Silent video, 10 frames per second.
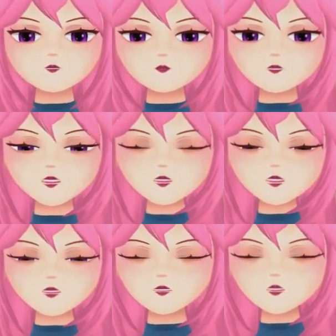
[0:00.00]
That would be
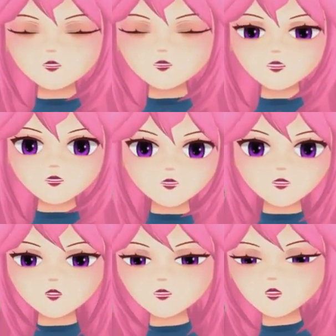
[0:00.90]
for another
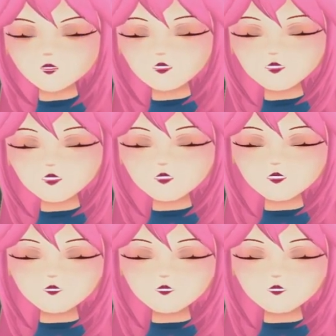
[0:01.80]
tutorial though,